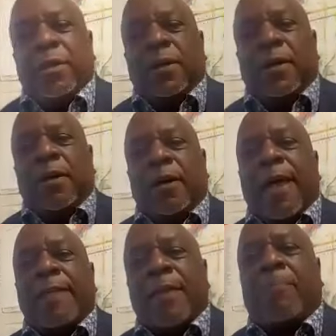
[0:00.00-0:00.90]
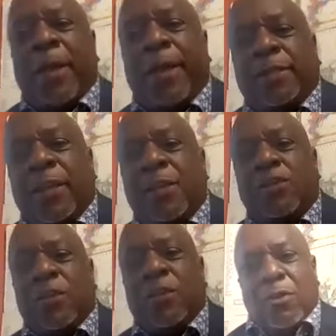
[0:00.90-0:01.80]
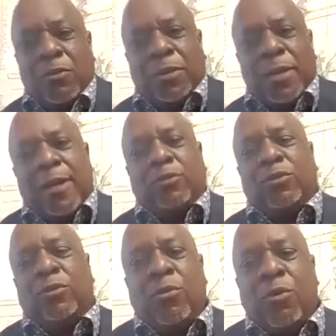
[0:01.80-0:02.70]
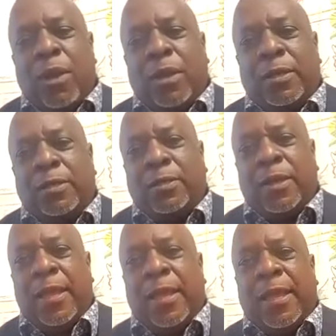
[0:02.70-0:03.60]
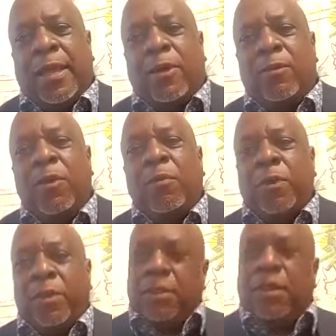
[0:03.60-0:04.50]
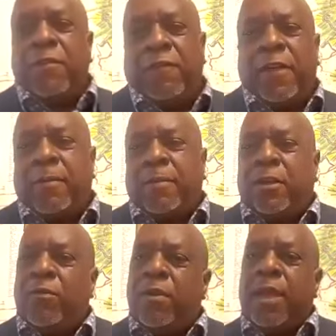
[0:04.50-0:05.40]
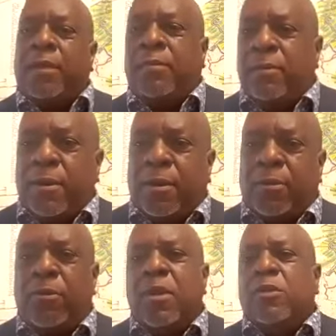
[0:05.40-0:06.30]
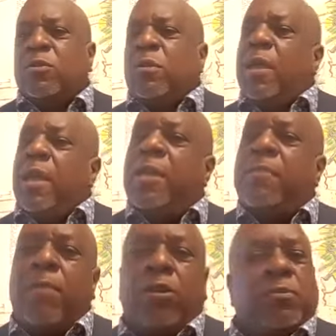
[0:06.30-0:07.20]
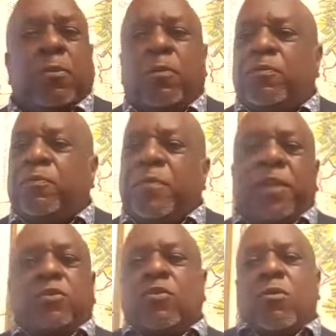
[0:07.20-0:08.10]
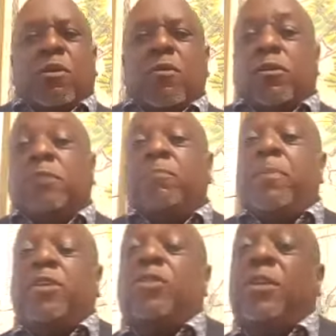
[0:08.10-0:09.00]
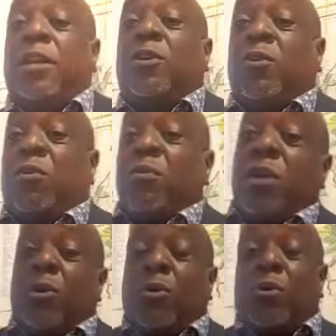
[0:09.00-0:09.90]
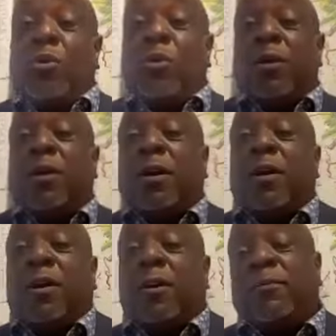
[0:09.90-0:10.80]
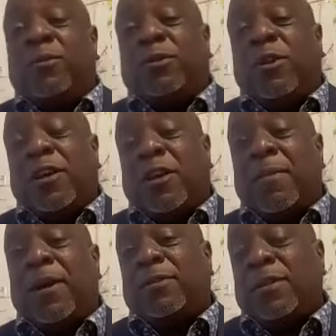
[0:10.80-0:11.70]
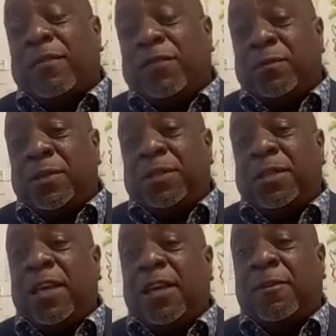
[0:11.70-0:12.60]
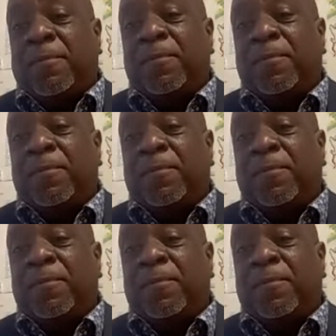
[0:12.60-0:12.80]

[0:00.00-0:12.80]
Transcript: uh, at the plantation and go down to New Orleans and hang out with his other family and create, you know. So they had multiple things going on, especially in Creole. Uh, you're talking about South Louisiana.